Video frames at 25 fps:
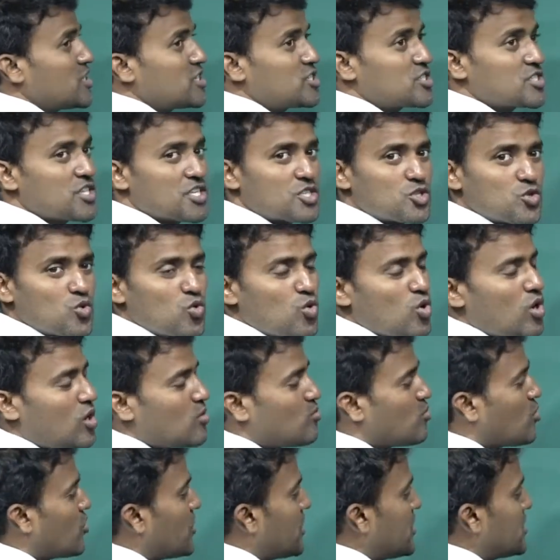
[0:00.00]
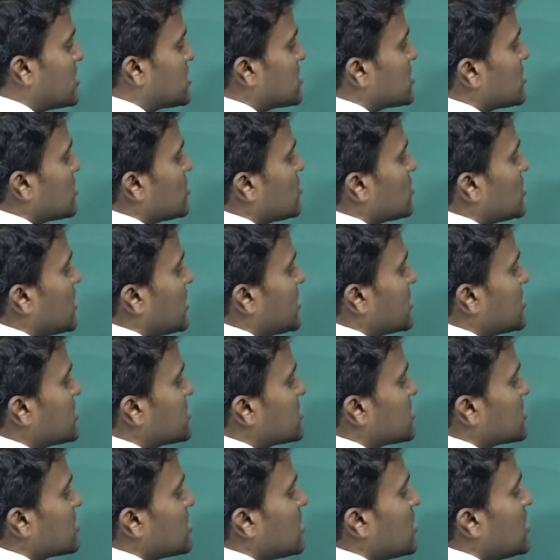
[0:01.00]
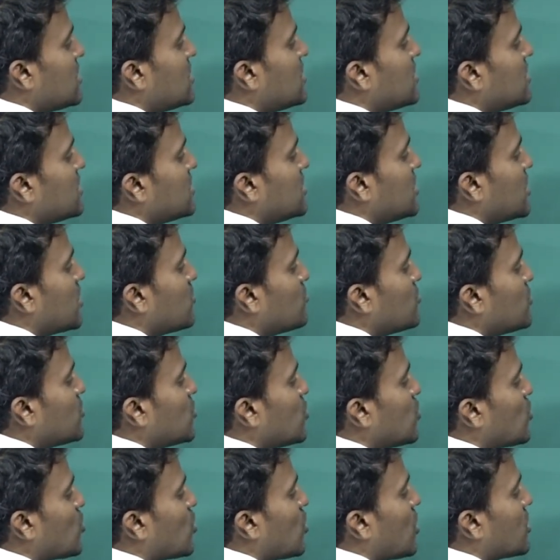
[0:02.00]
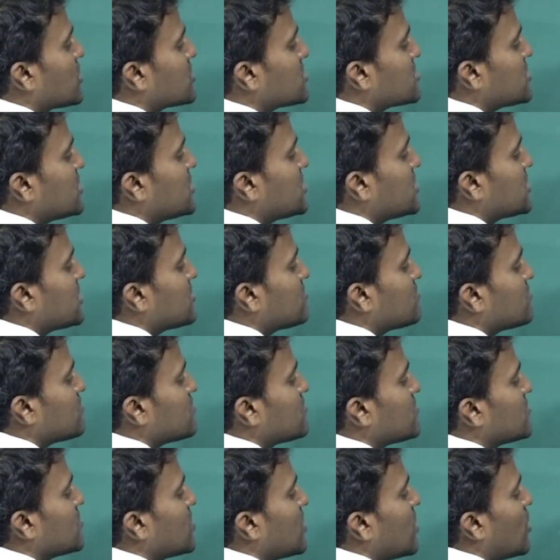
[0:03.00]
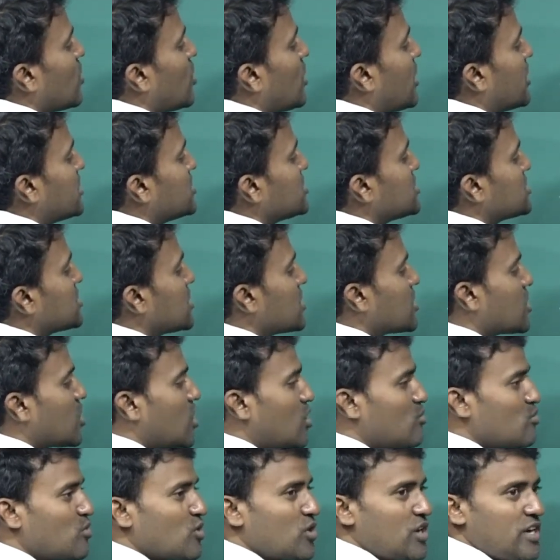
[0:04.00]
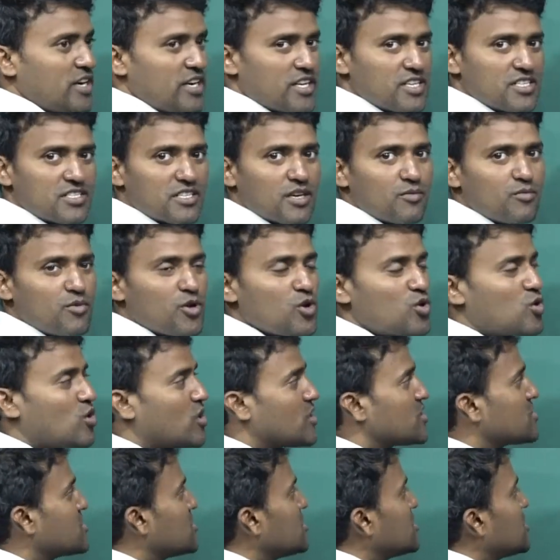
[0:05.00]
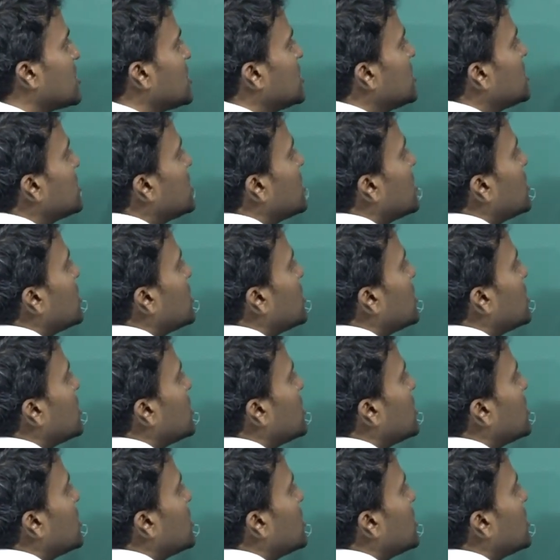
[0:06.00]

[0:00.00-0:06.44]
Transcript: into the two components, that is mu cos theta. Horizontal component is mu cos theta,